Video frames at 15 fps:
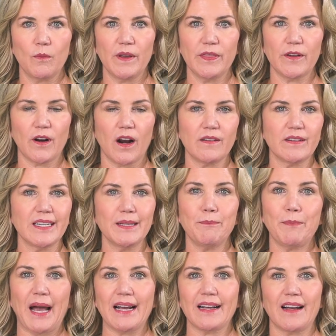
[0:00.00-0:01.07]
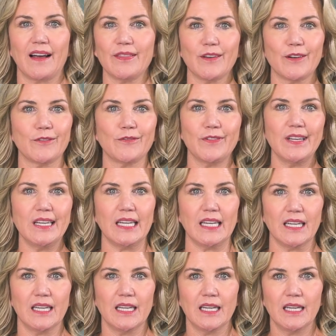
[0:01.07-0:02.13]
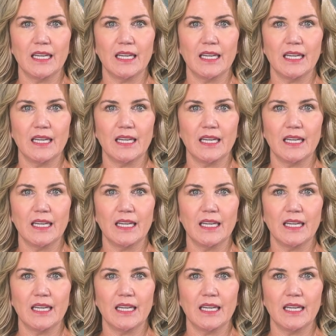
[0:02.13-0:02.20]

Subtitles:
when they're already back on their feet.